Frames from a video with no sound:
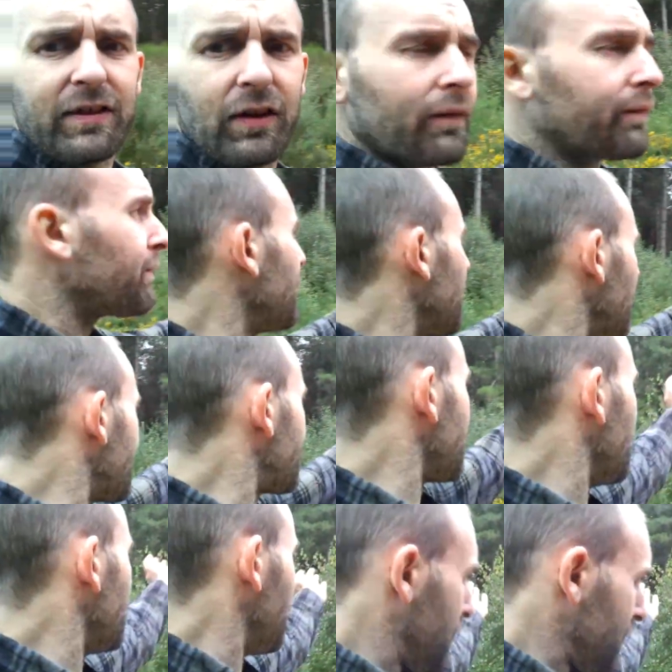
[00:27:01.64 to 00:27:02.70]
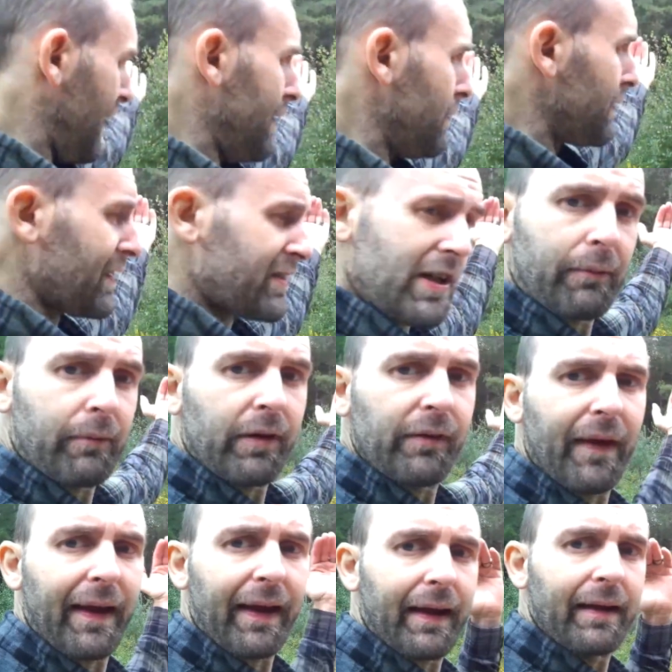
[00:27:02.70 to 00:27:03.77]
Sort of the whistle, it was actually coming
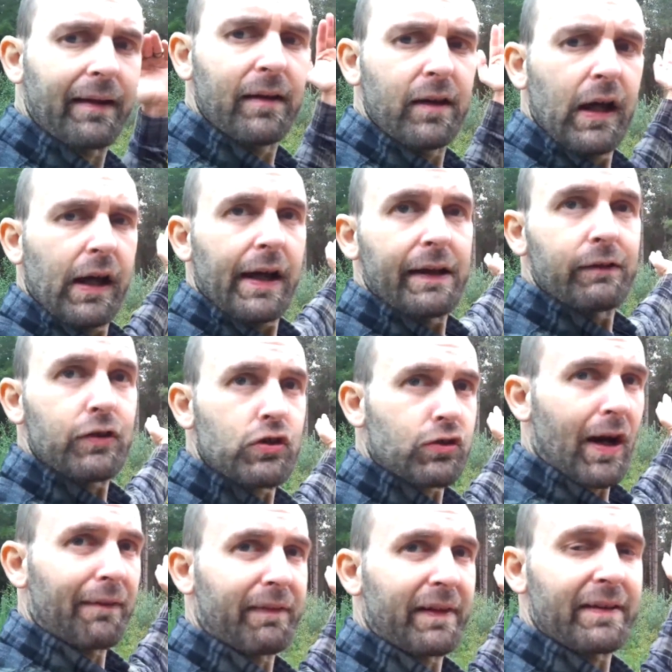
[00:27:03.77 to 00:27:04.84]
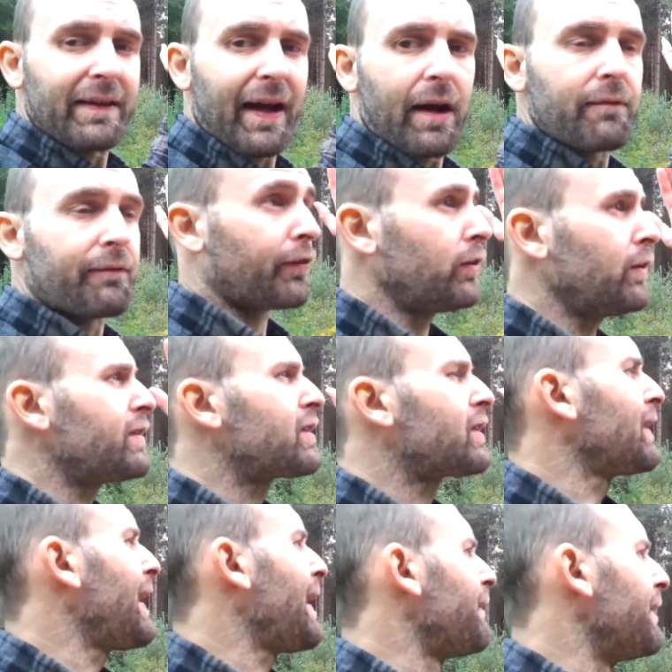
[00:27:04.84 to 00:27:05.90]
over here. It was travelling down through this
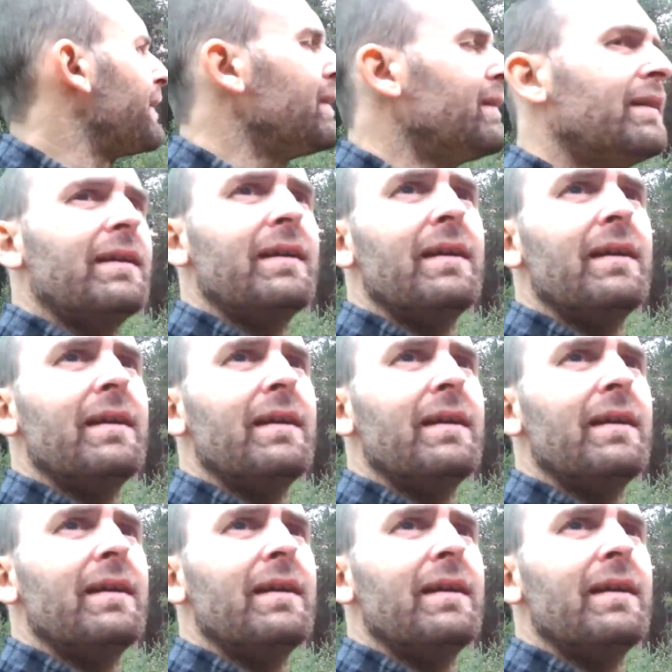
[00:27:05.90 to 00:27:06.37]
clearing,